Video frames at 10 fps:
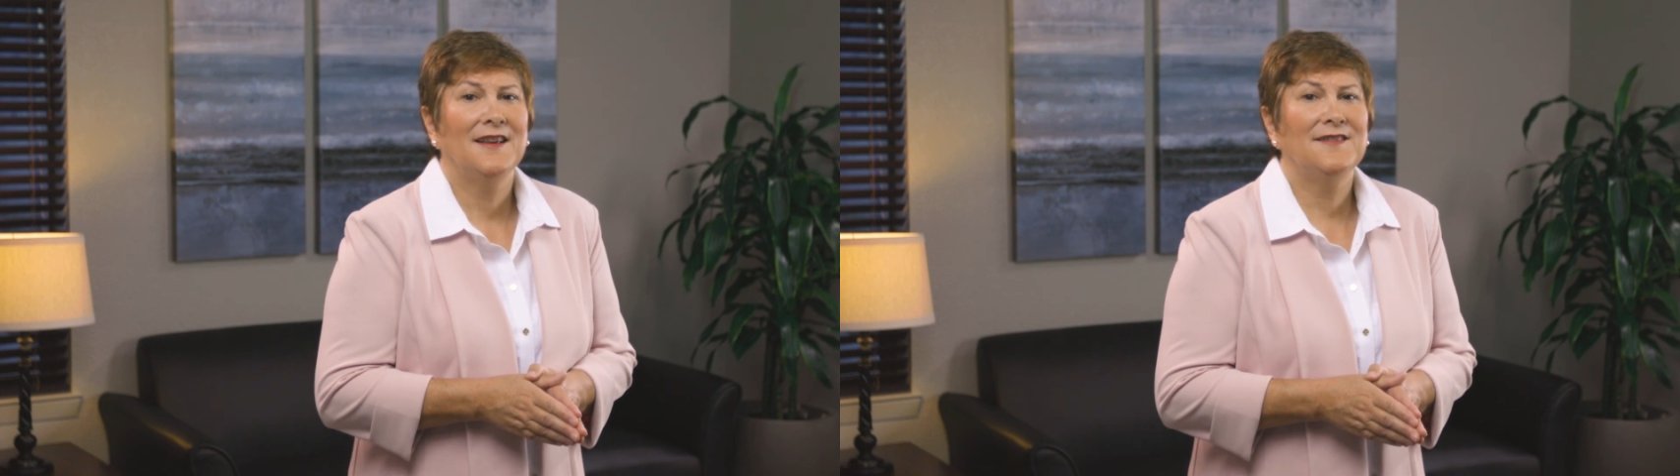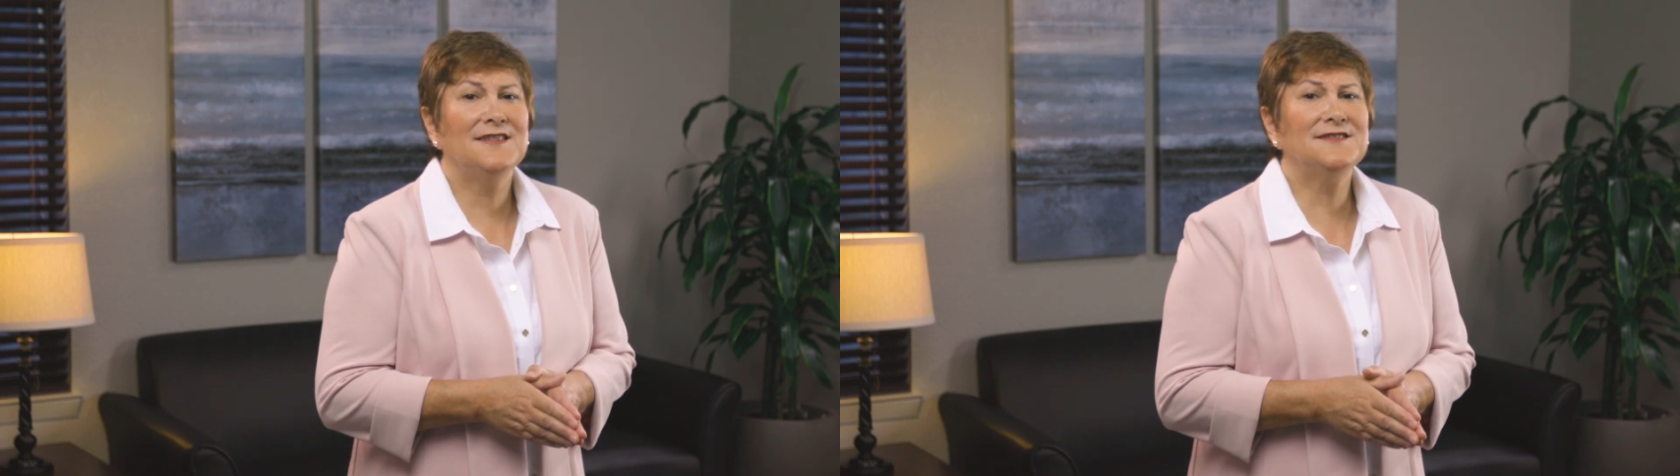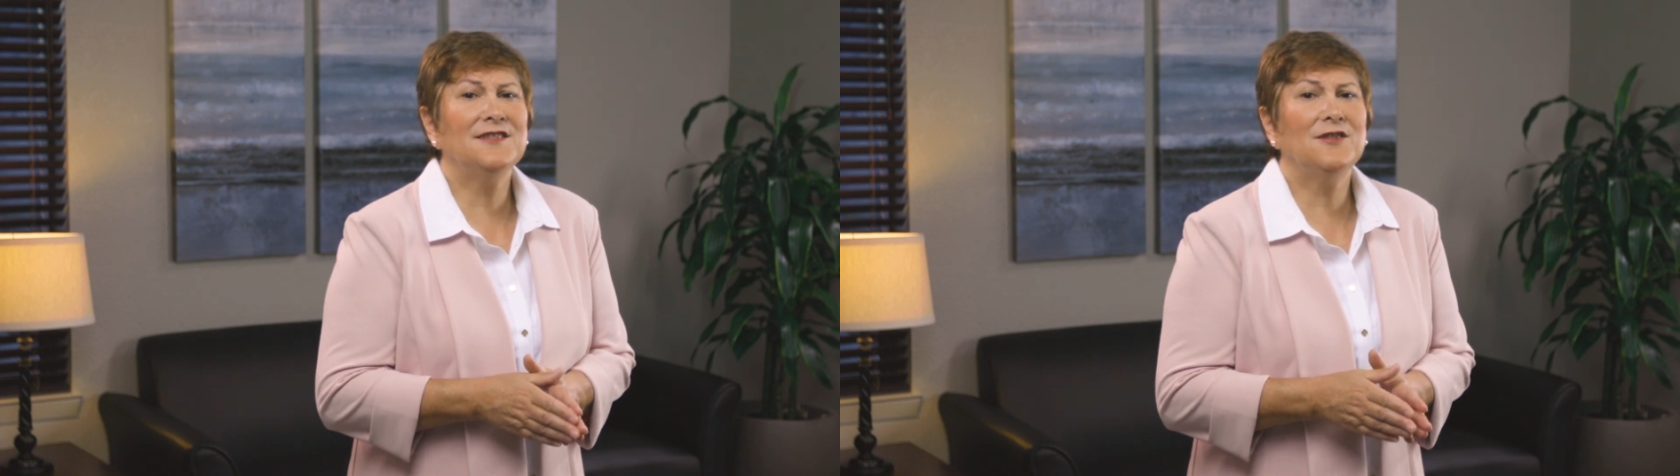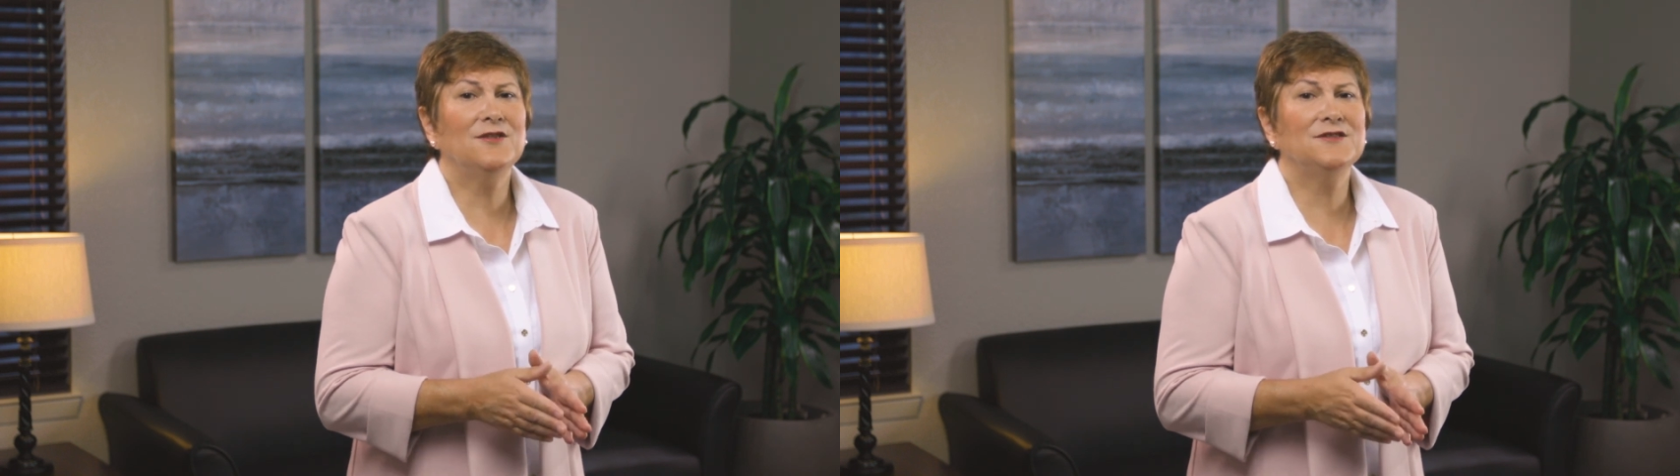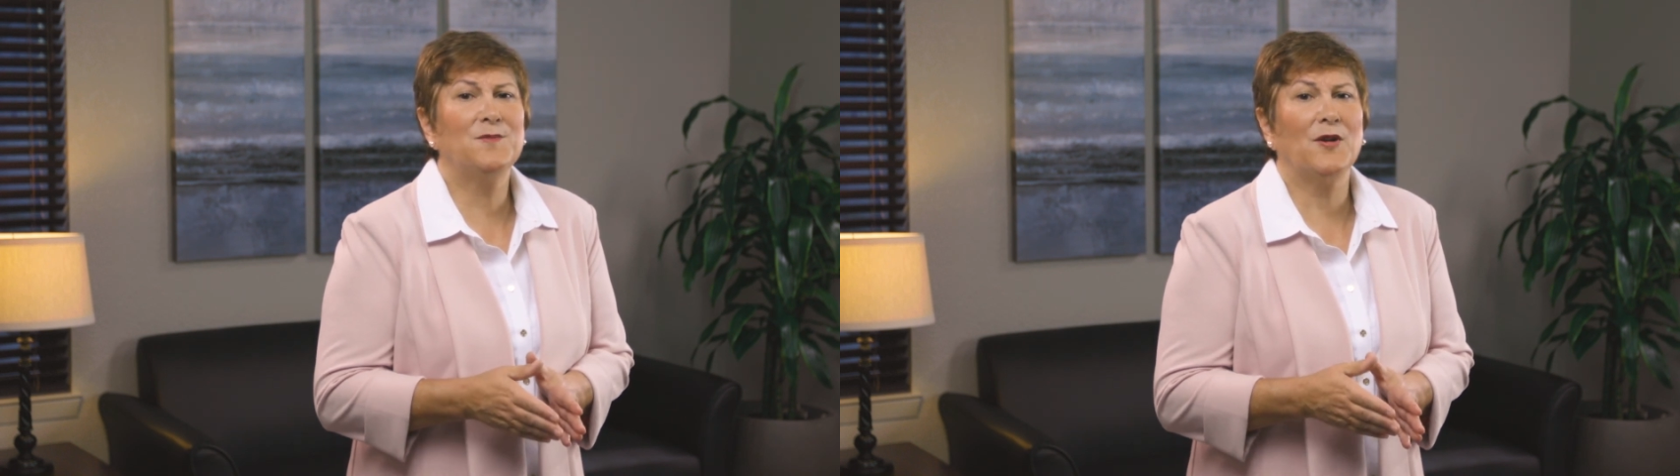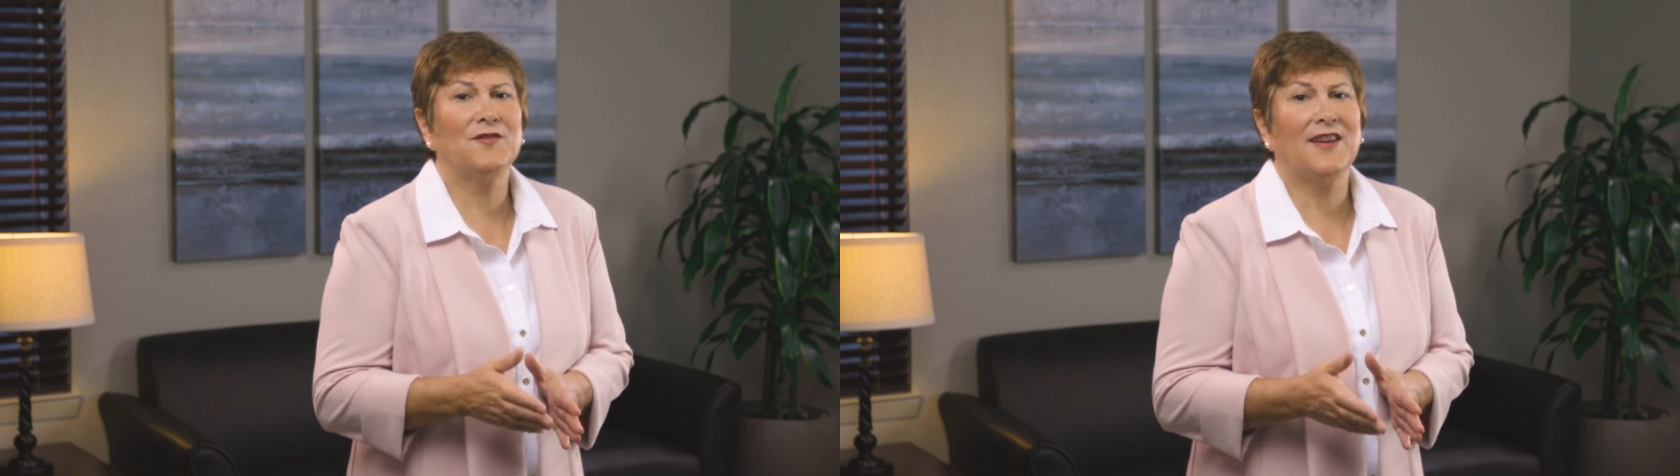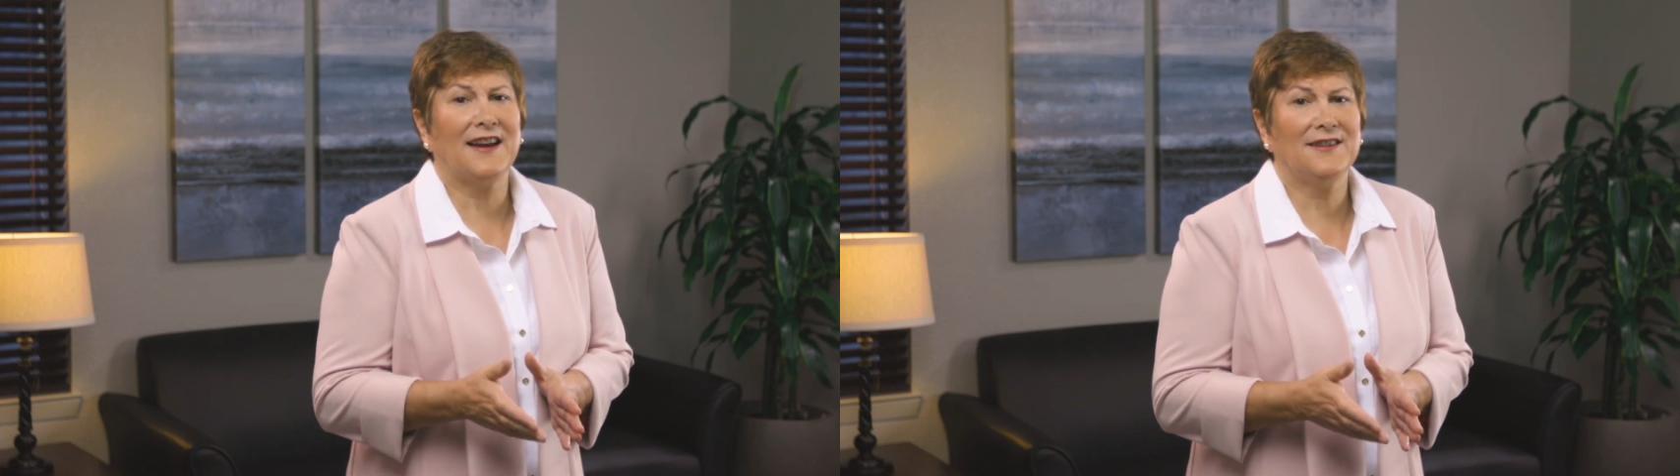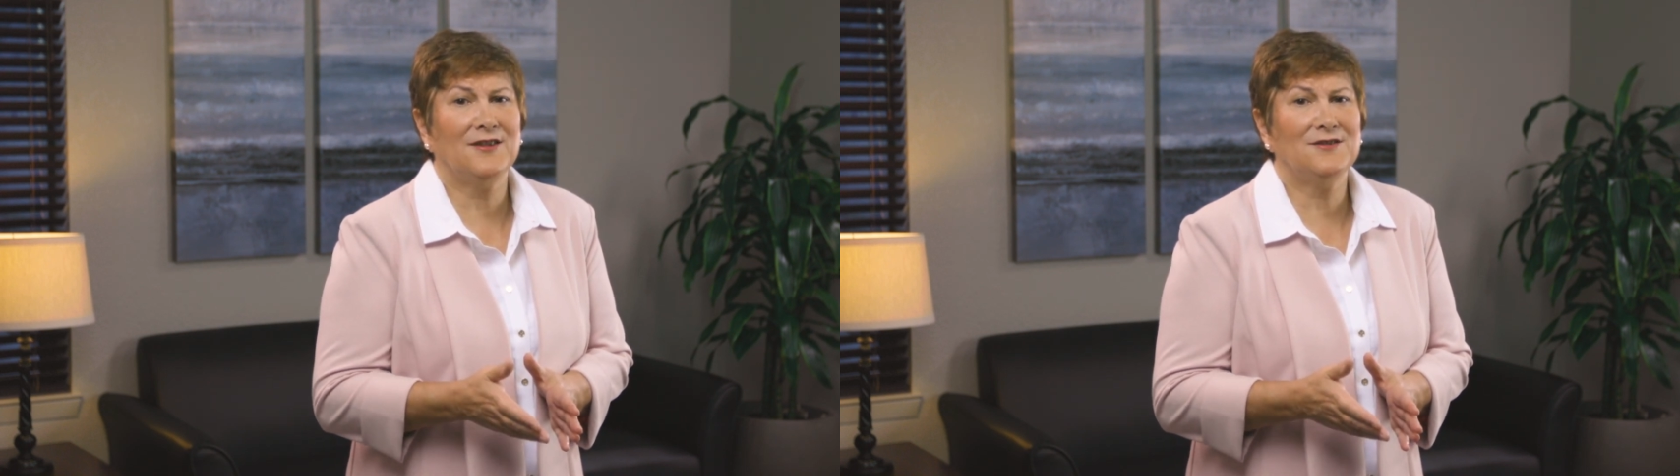This includes both
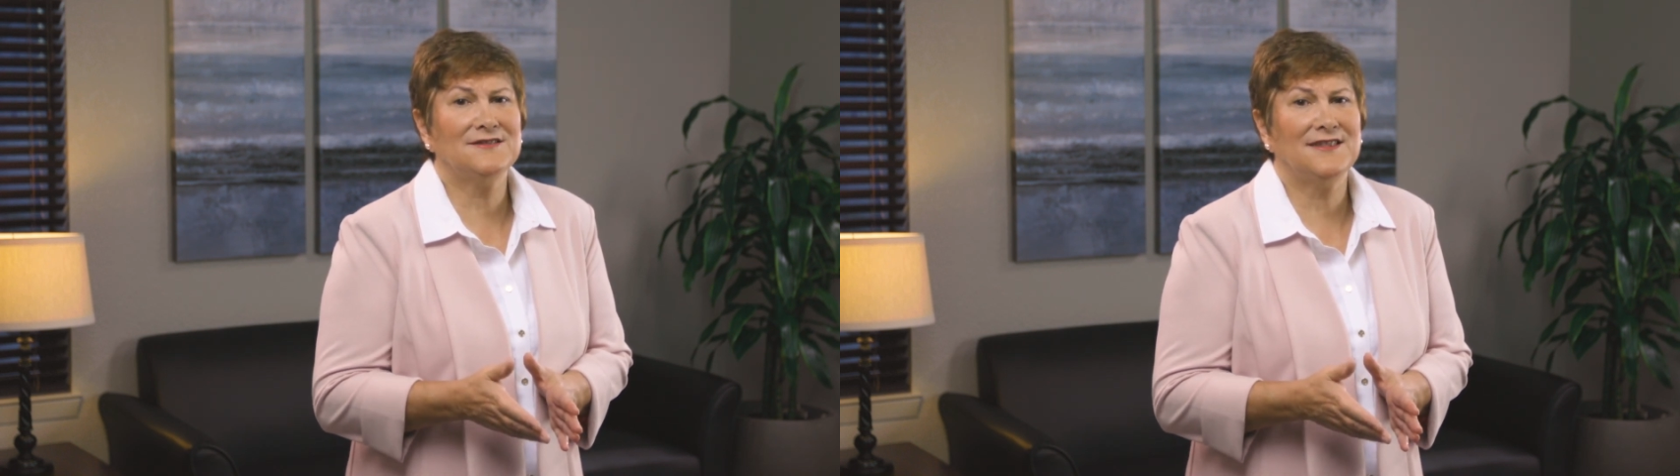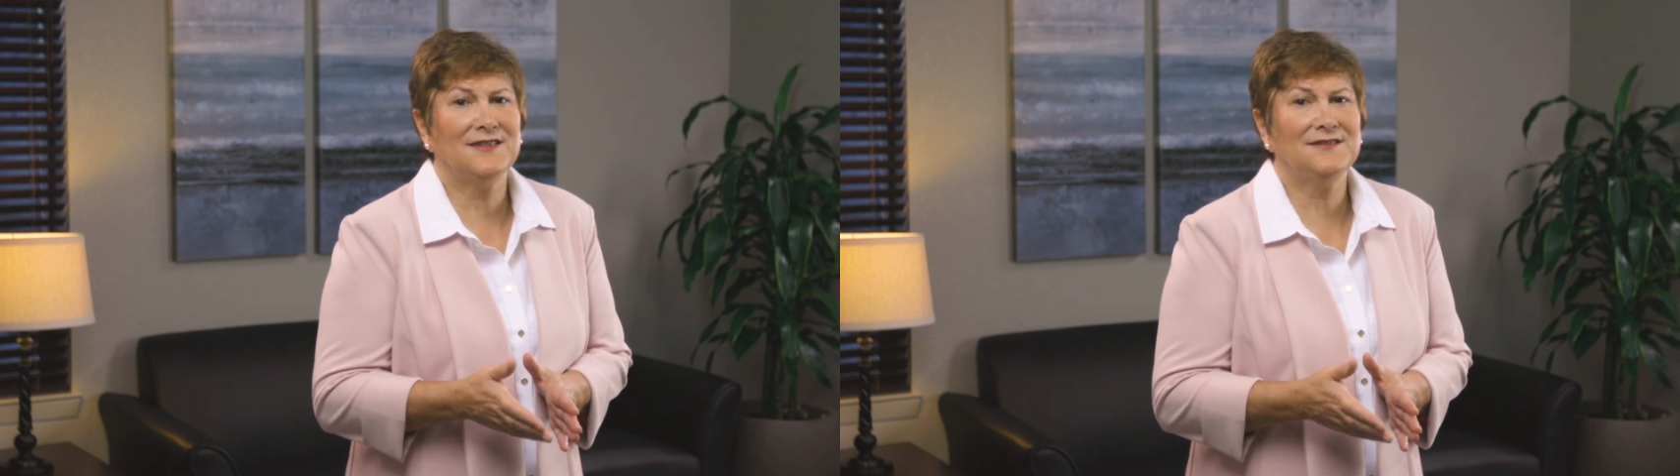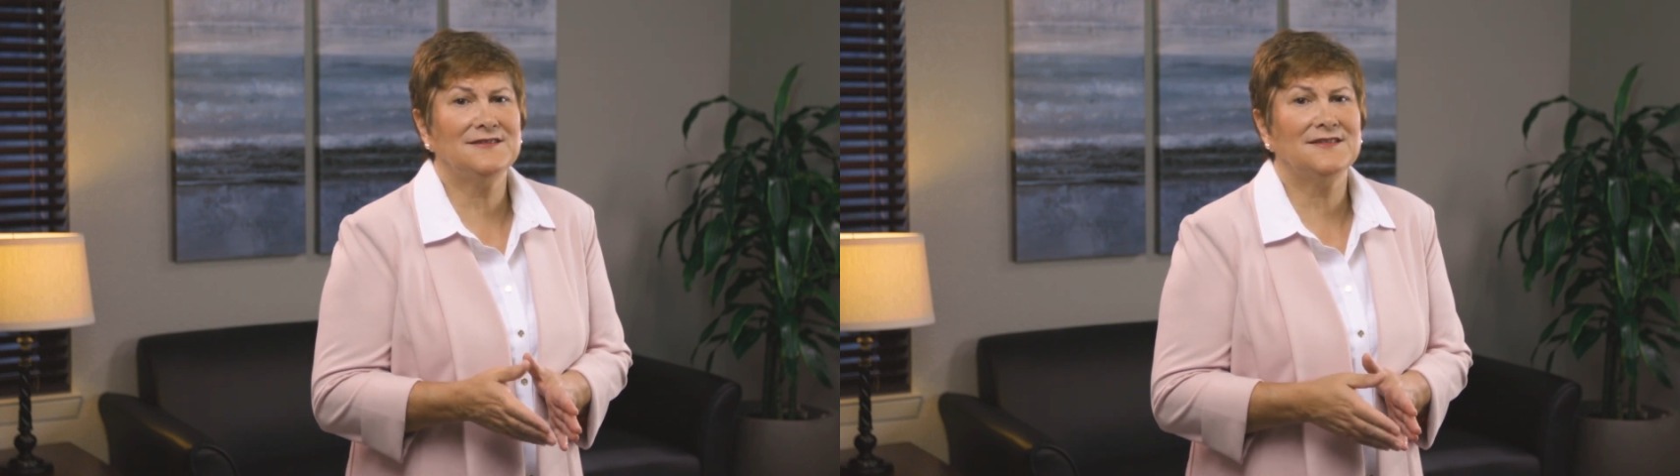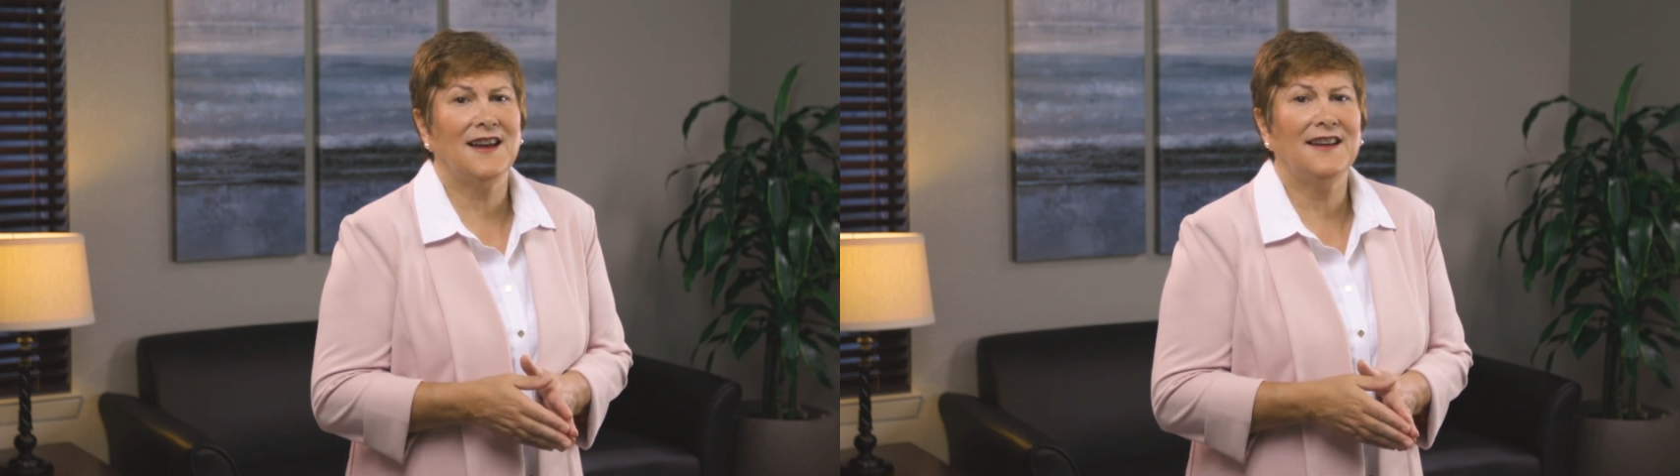technical skills